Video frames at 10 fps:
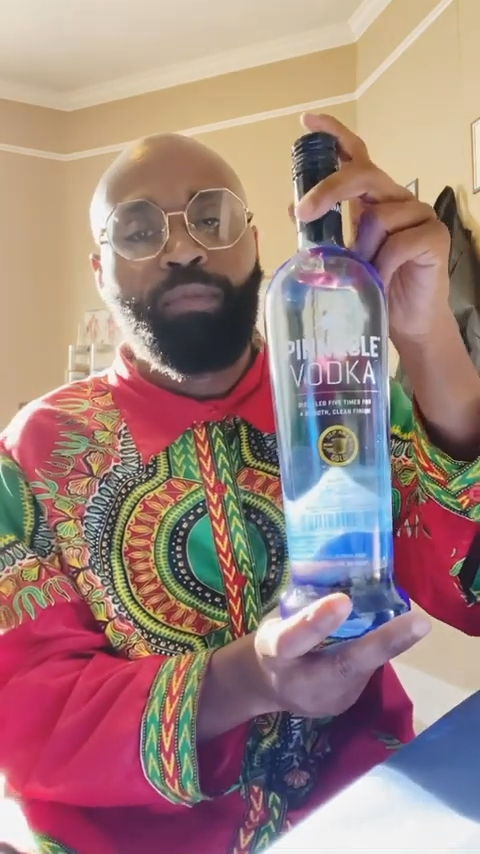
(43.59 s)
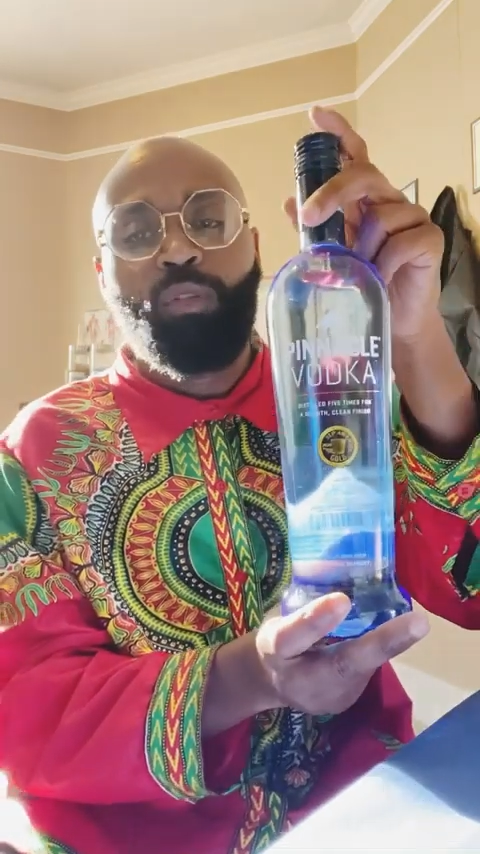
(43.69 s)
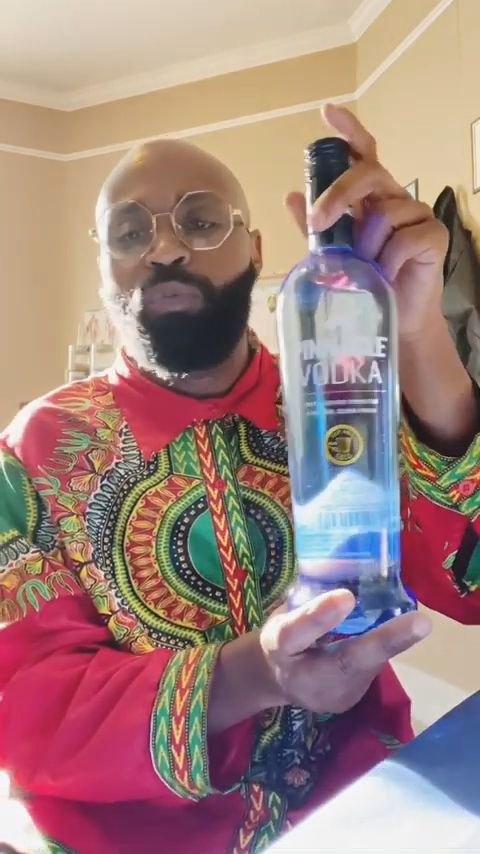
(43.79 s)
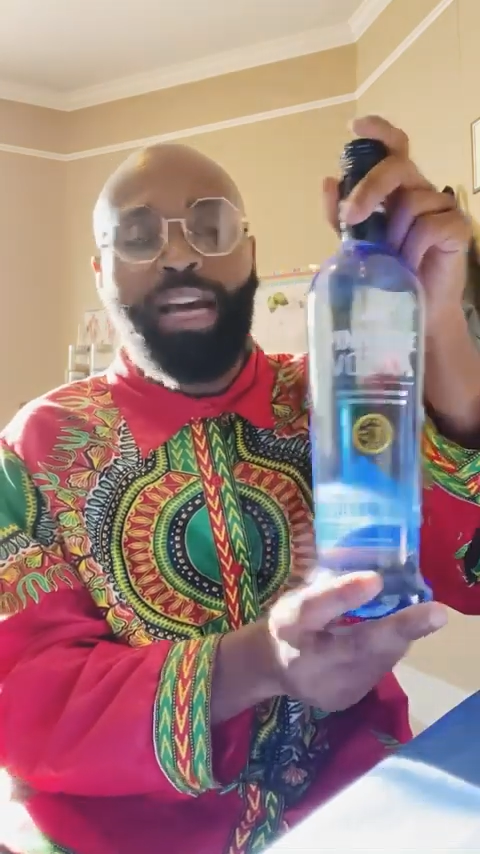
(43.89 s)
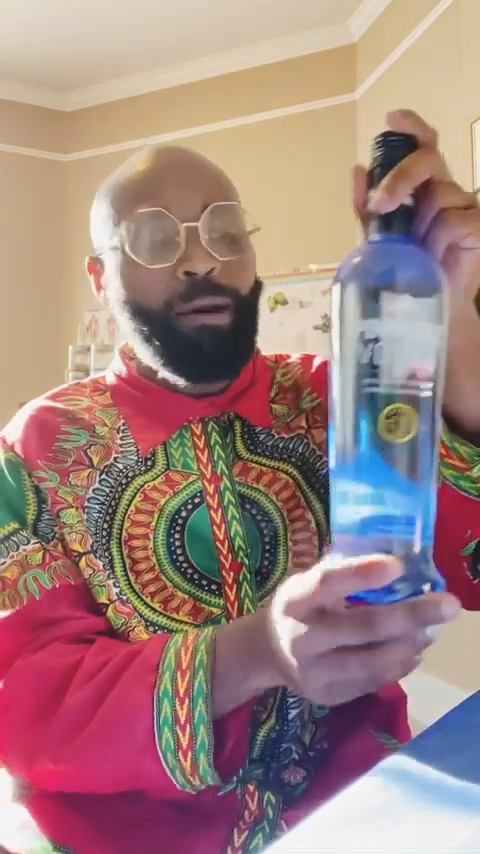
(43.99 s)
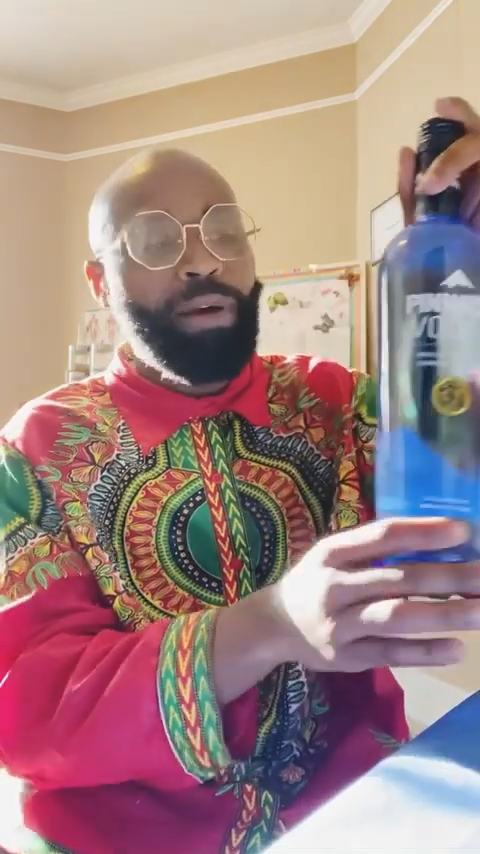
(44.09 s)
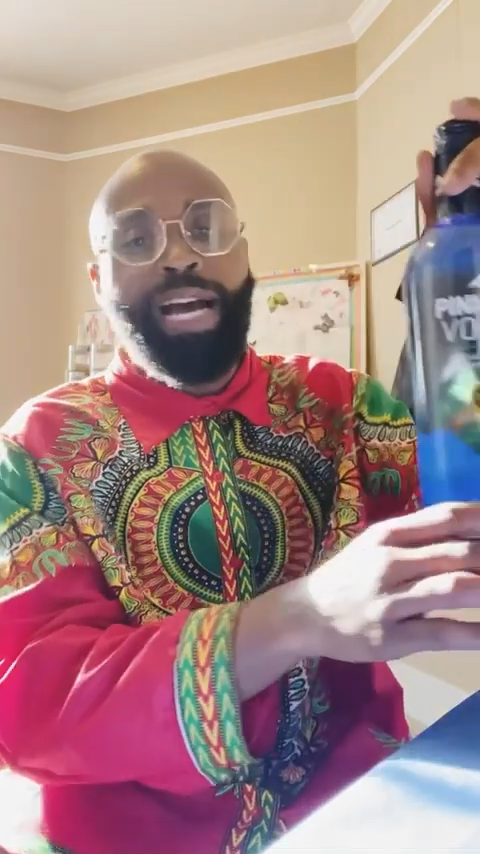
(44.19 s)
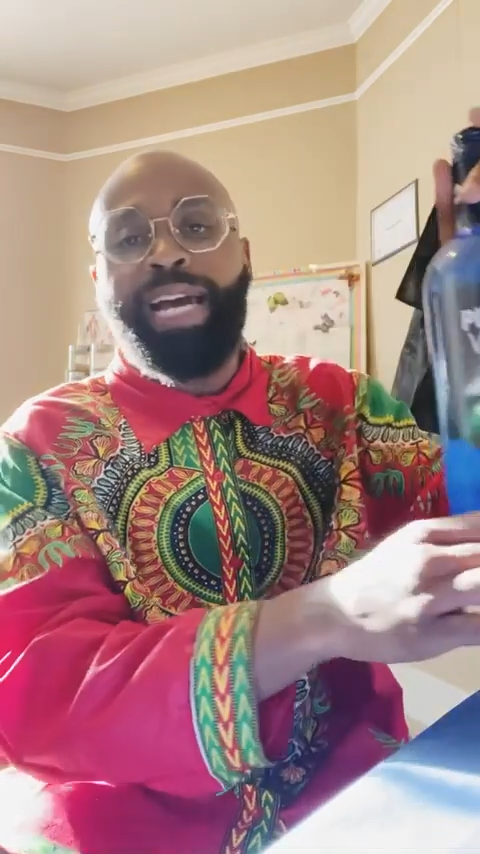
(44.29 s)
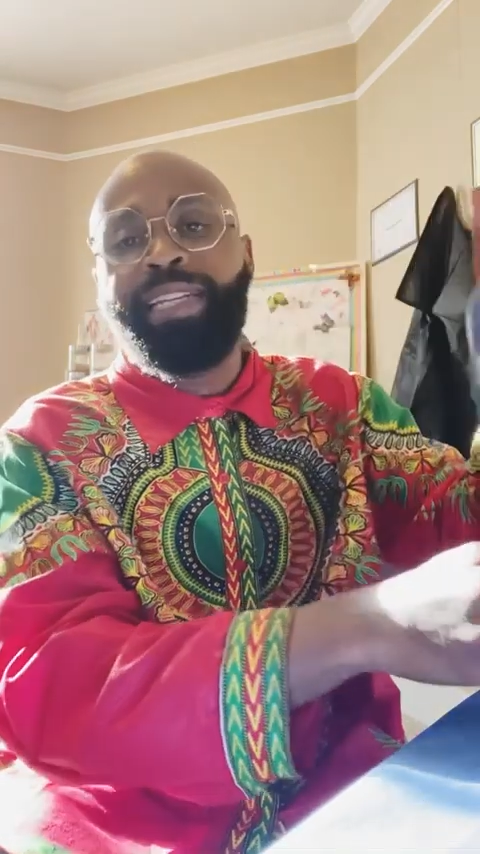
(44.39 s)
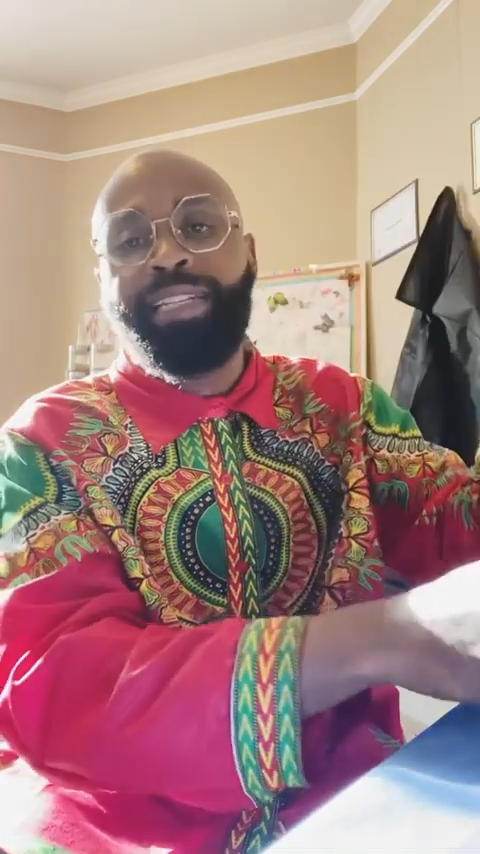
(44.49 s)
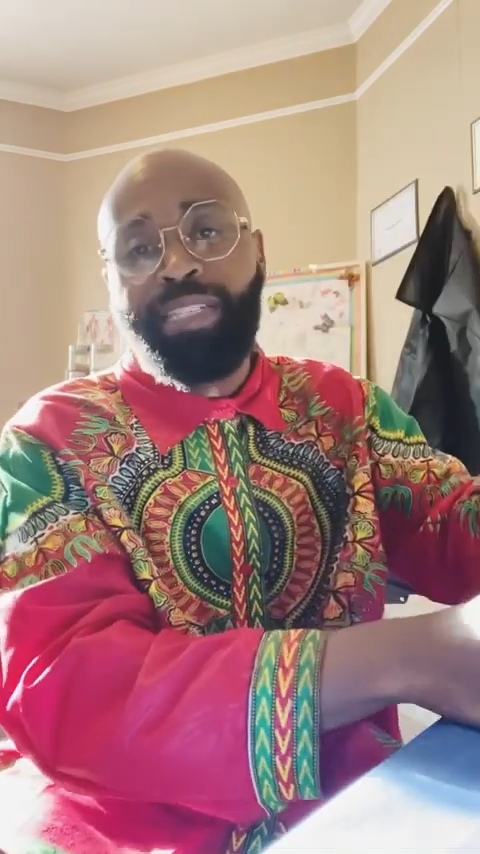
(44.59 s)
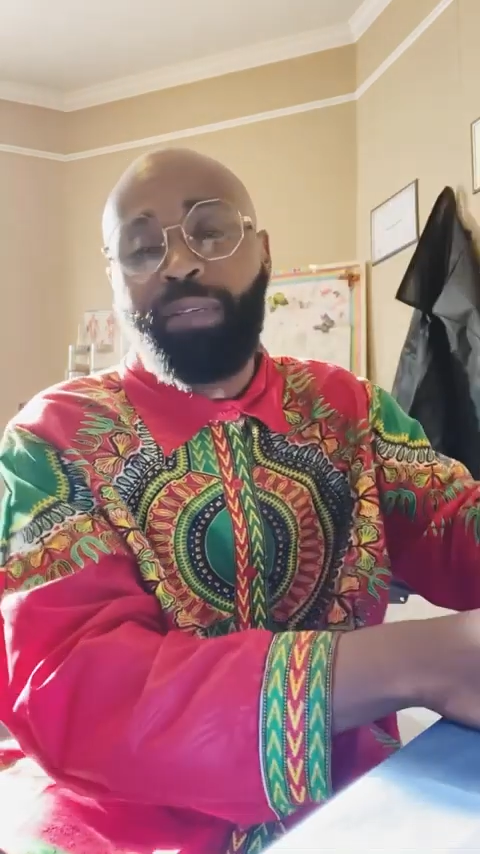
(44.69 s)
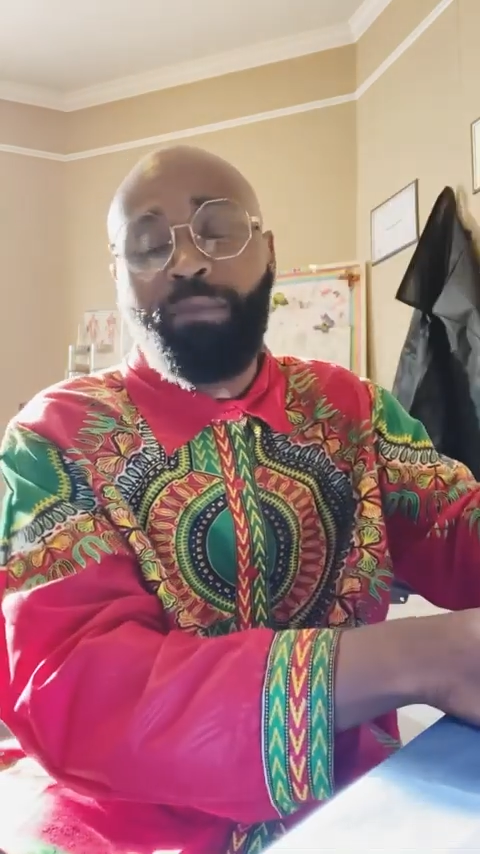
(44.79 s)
Do not buy any cheap